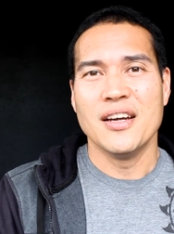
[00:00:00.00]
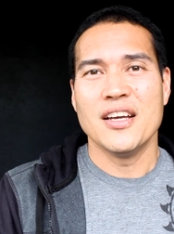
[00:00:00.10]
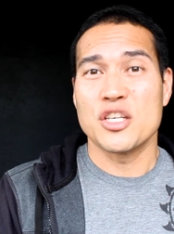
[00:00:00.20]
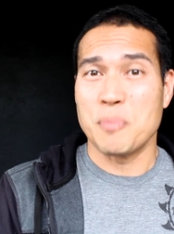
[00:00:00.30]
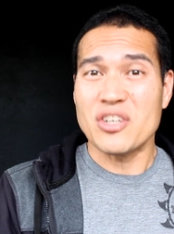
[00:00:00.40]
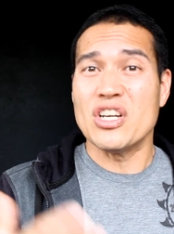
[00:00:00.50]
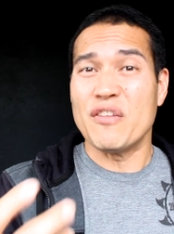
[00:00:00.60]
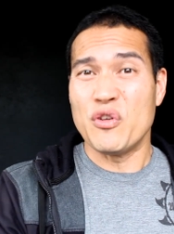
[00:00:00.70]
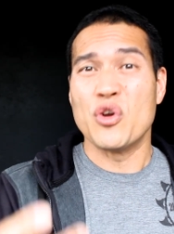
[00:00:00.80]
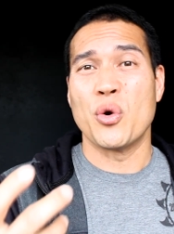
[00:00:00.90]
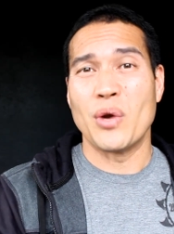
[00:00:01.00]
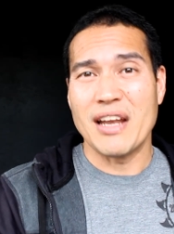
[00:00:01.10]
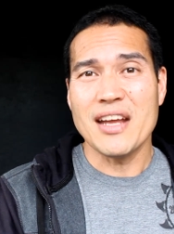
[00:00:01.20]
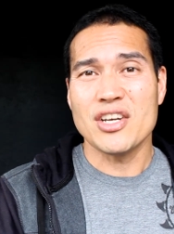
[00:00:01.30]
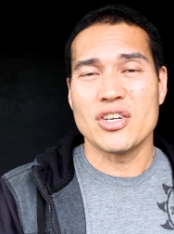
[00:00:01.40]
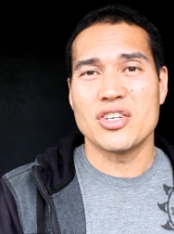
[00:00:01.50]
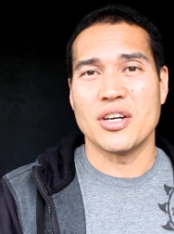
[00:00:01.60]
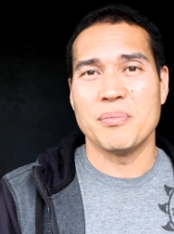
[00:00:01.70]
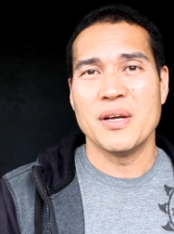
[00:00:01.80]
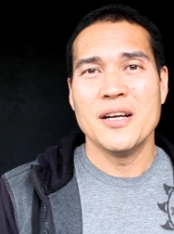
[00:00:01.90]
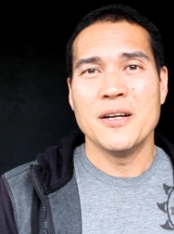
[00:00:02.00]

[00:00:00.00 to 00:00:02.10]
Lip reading: especially if you're in a relationship,